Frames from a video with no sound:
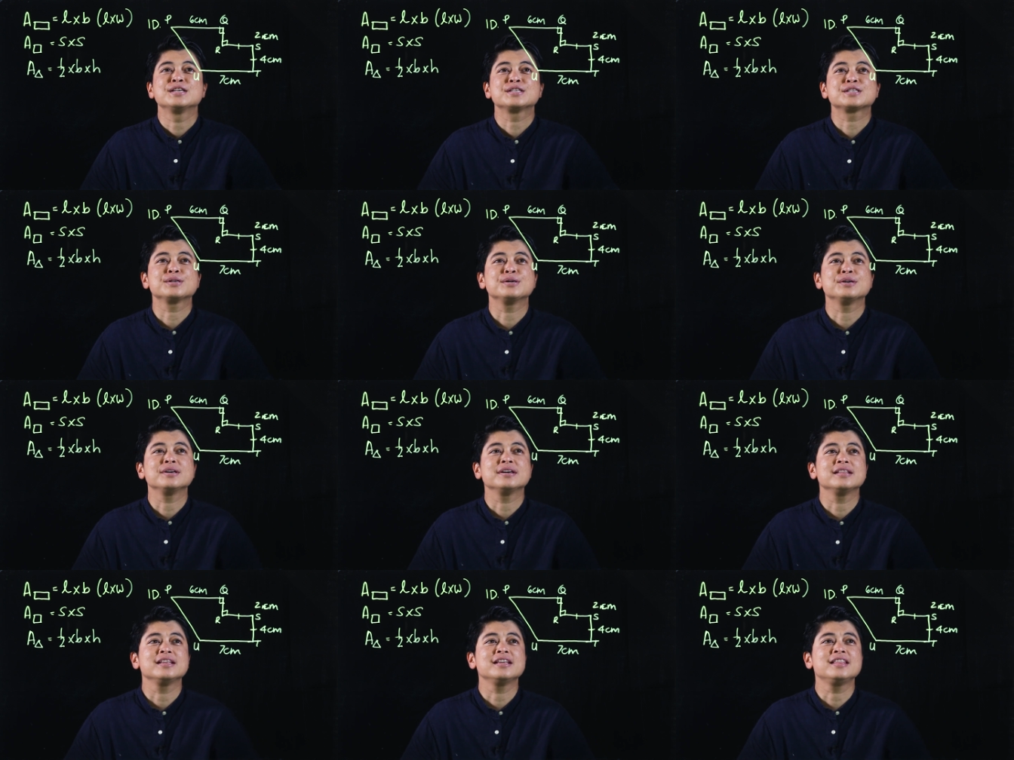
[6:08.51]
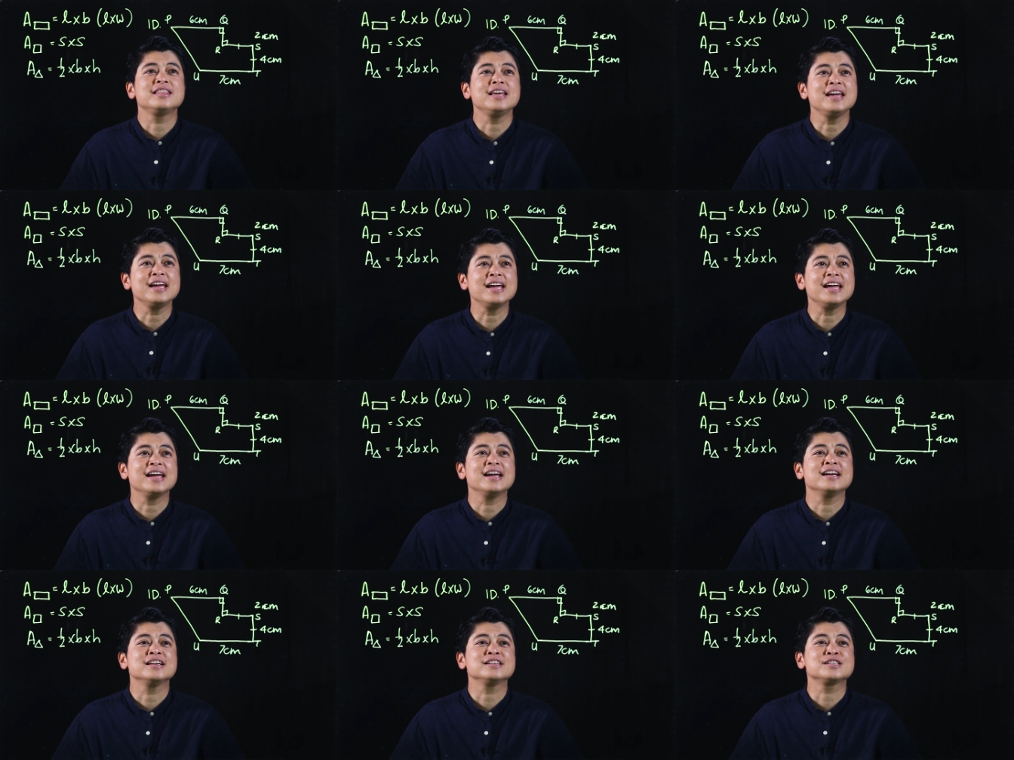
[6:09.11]
So the thing
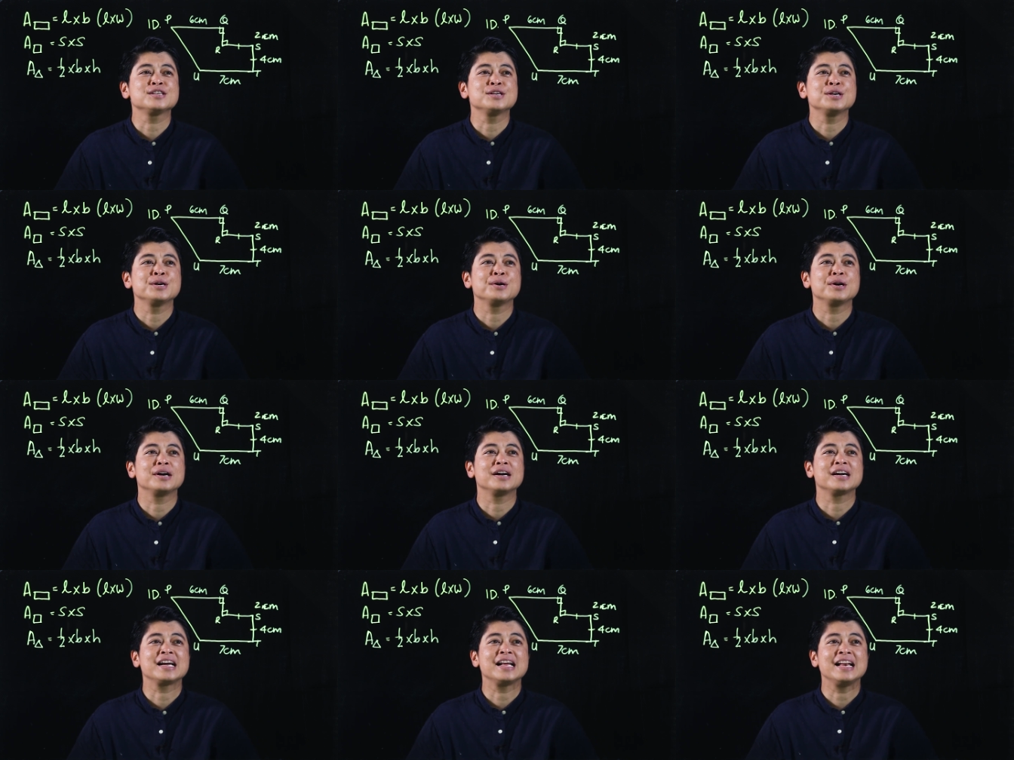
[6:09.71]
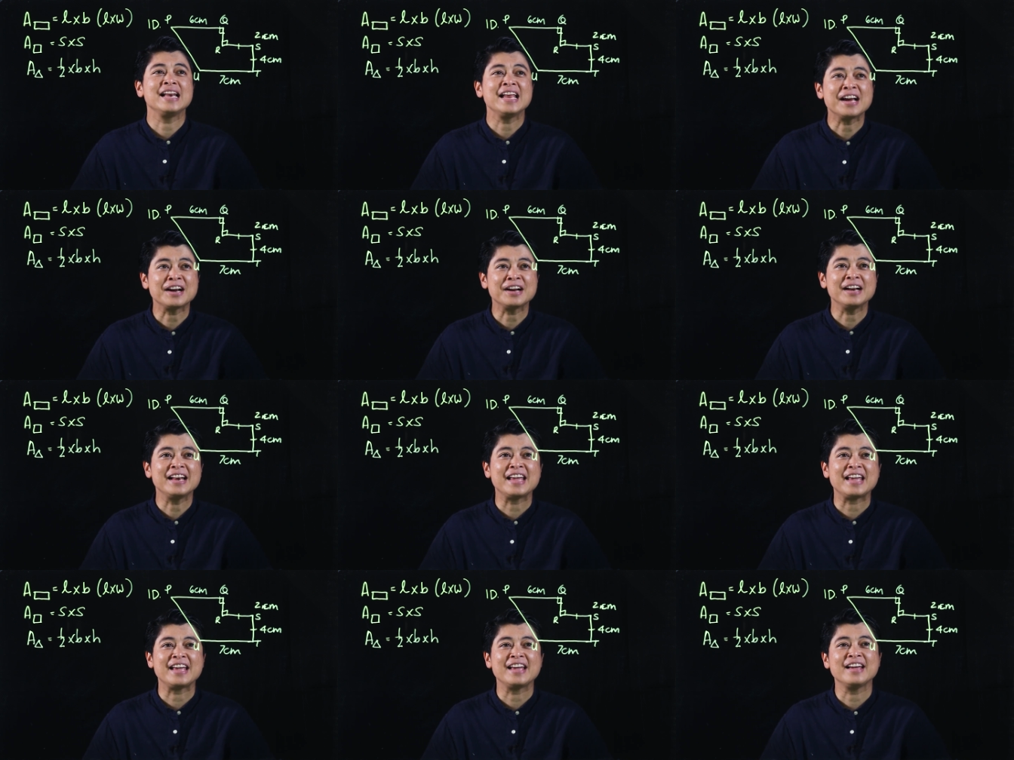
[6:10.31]
is,
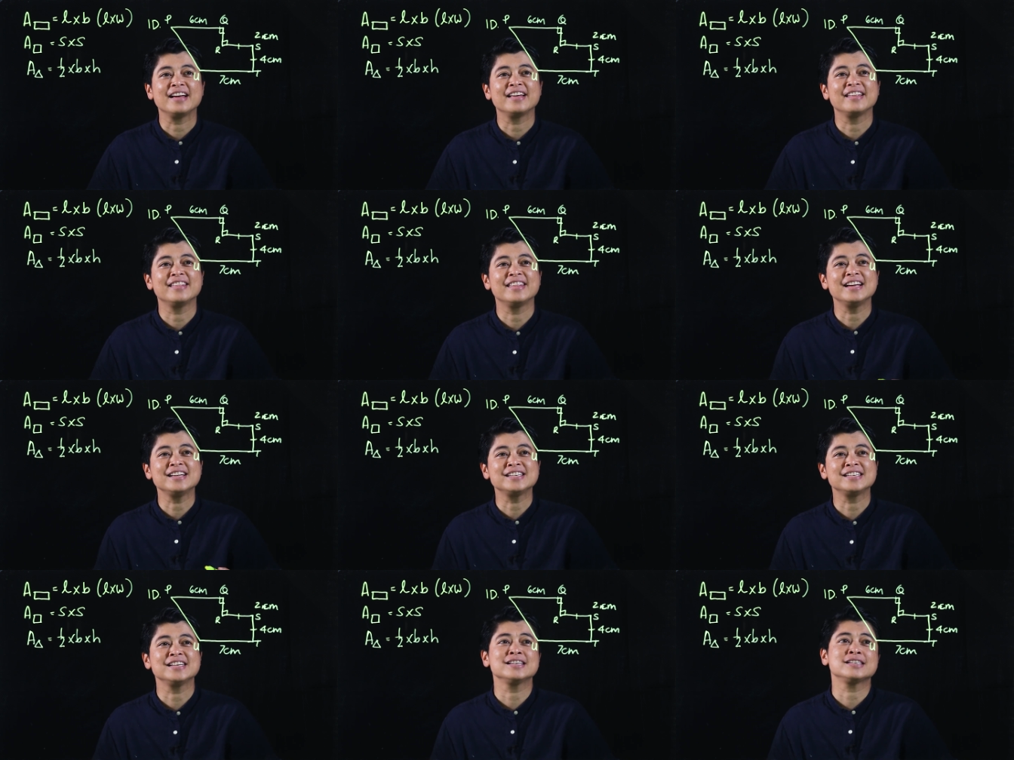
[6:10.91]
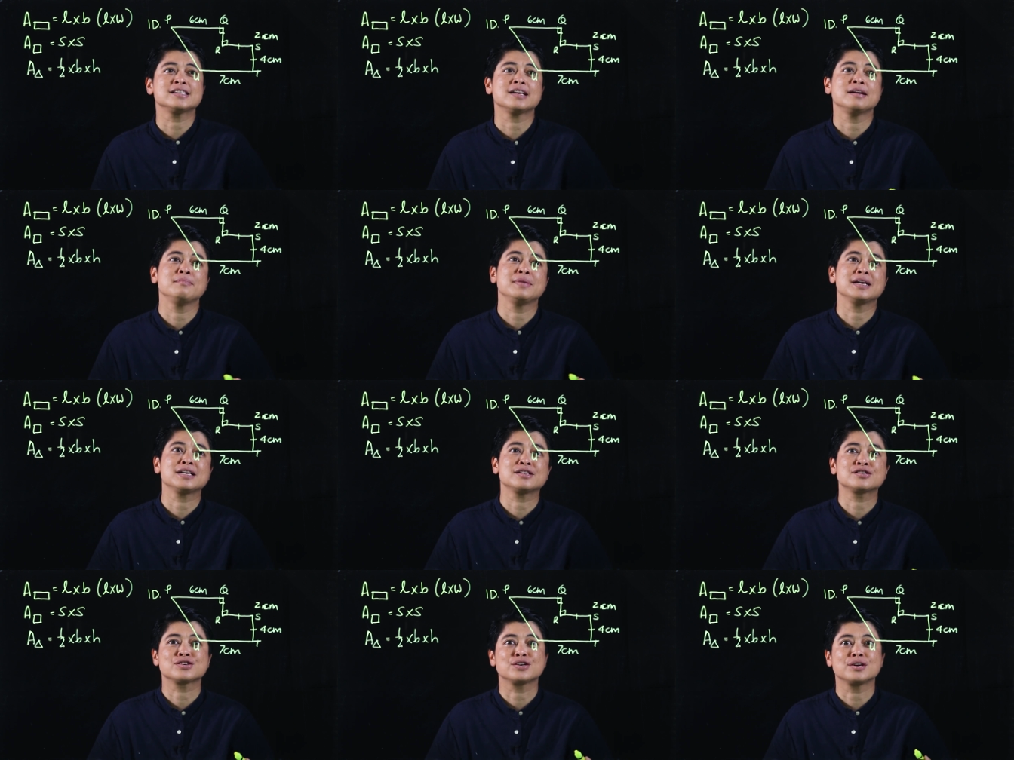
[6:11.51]
clearly, this is a
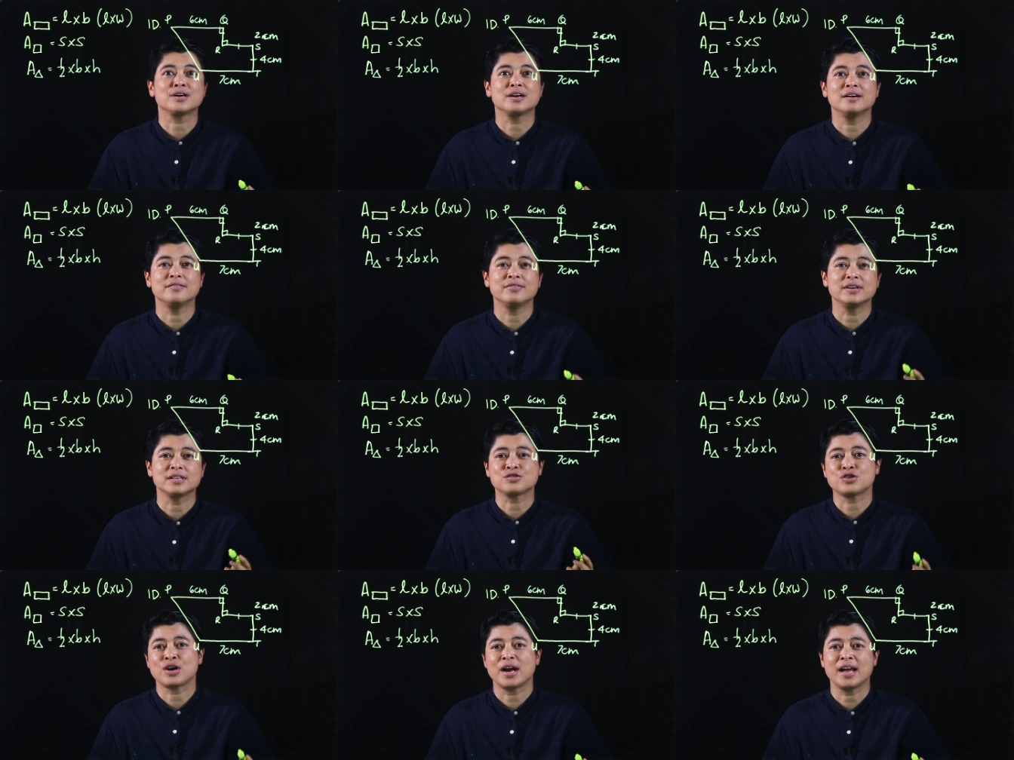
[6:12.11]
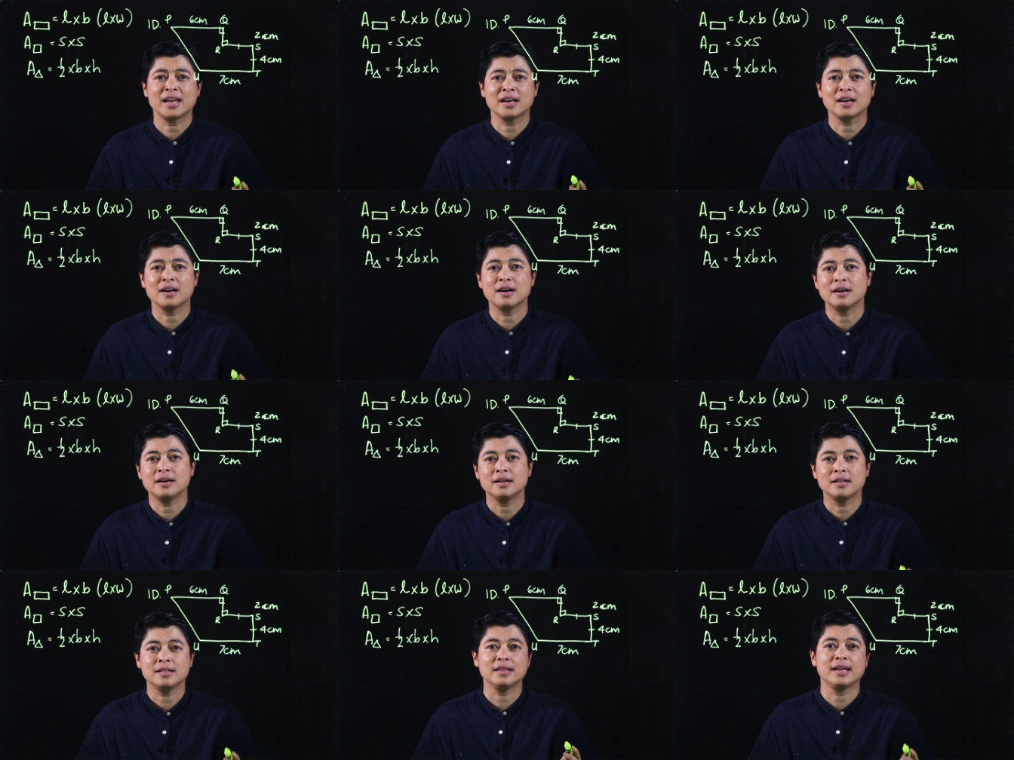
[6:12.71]
mixture of a
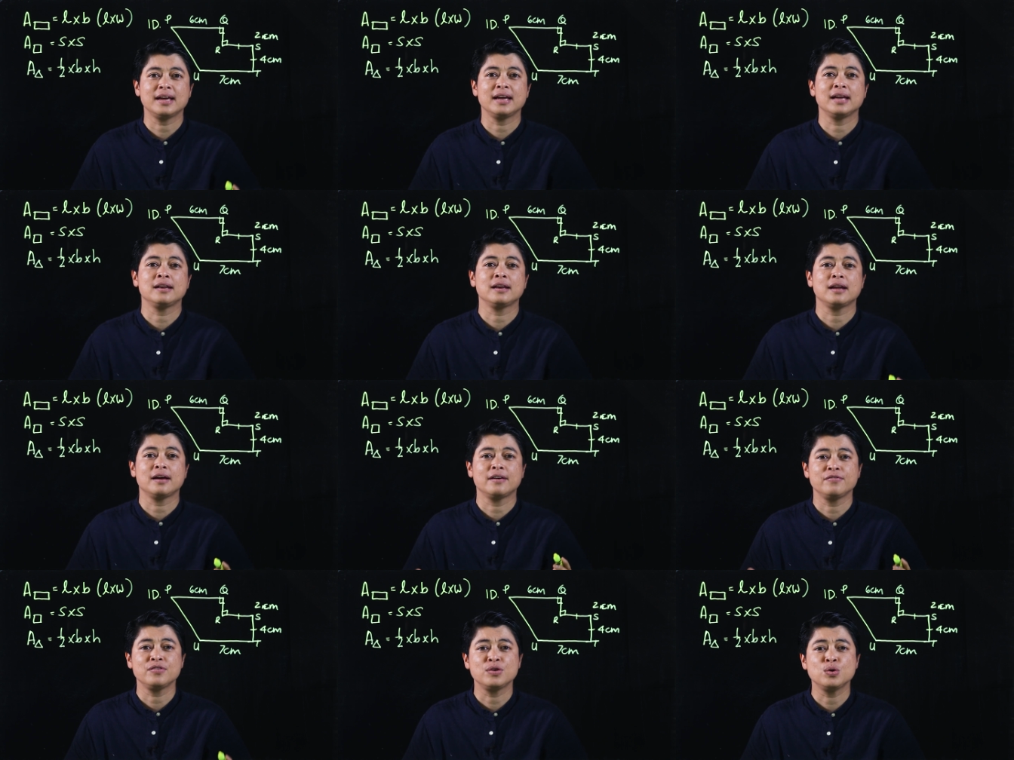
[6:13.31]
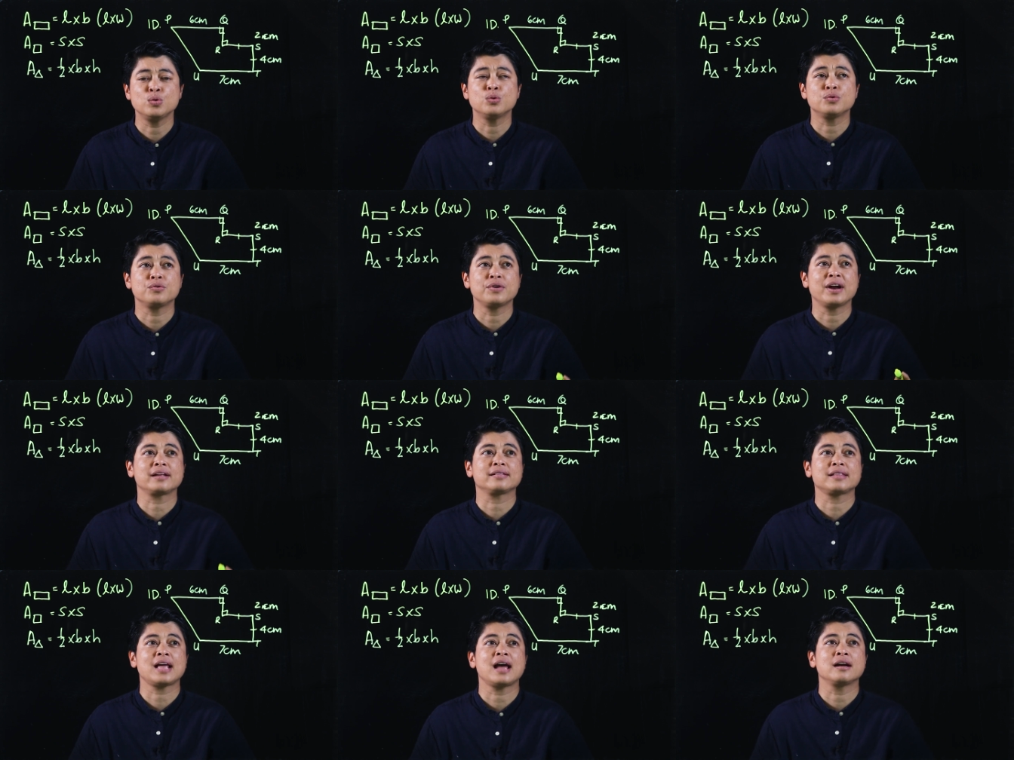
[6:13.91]
triangle and a few
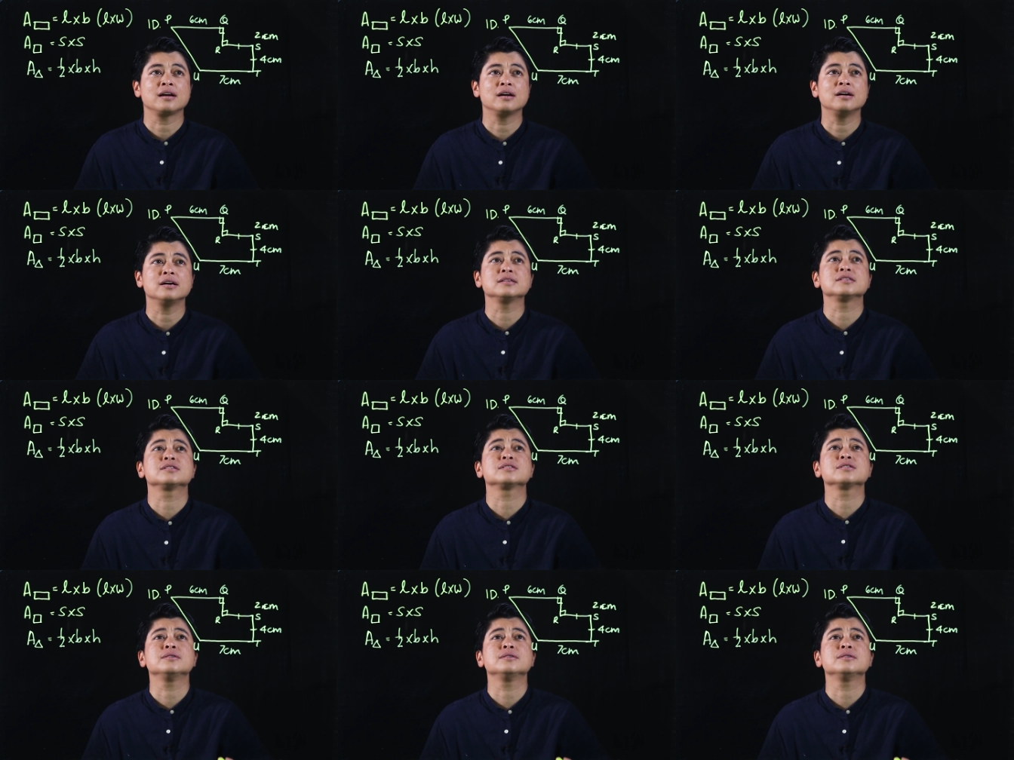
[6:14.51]
rectangles.